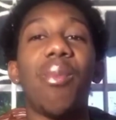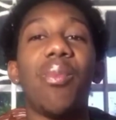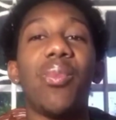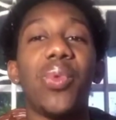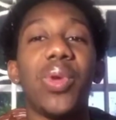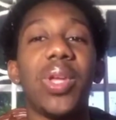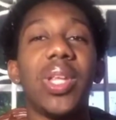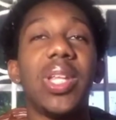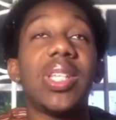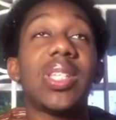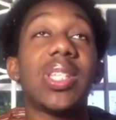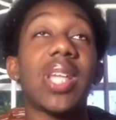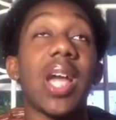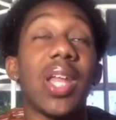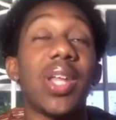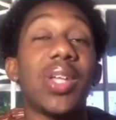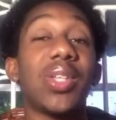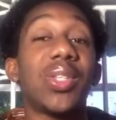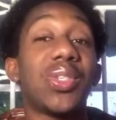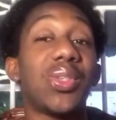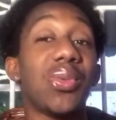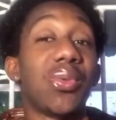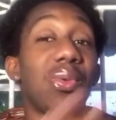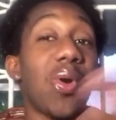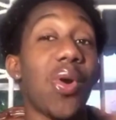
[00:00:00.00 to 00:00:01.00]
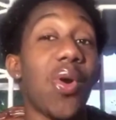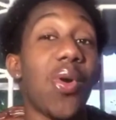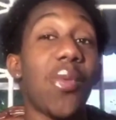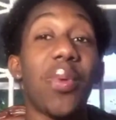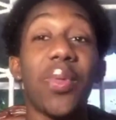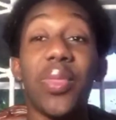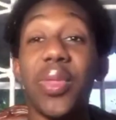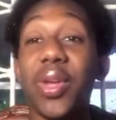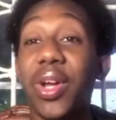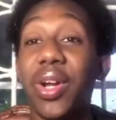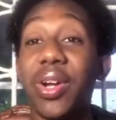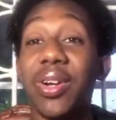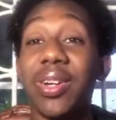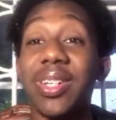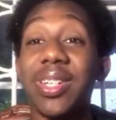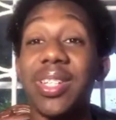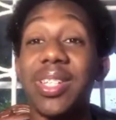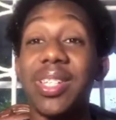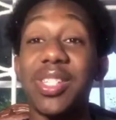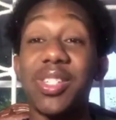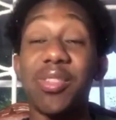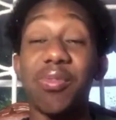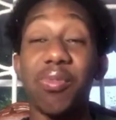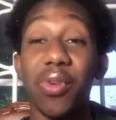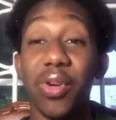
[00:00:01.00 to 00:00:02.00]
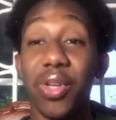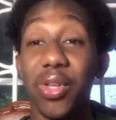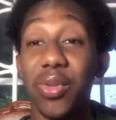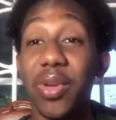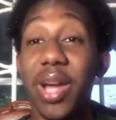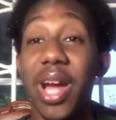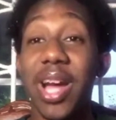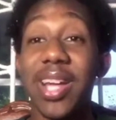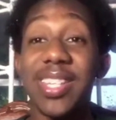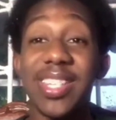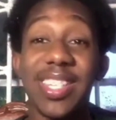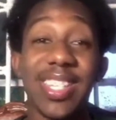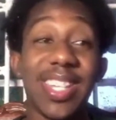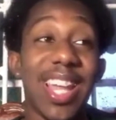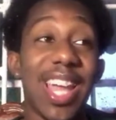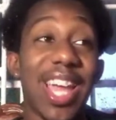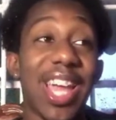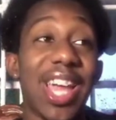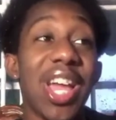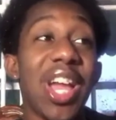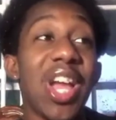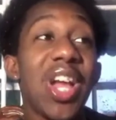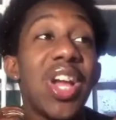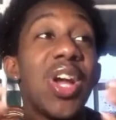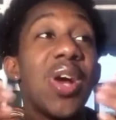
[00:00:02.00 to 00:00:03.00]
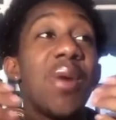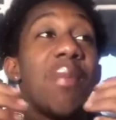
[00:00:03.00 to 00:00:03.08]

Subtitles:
we decided to open the curtains for you guys today.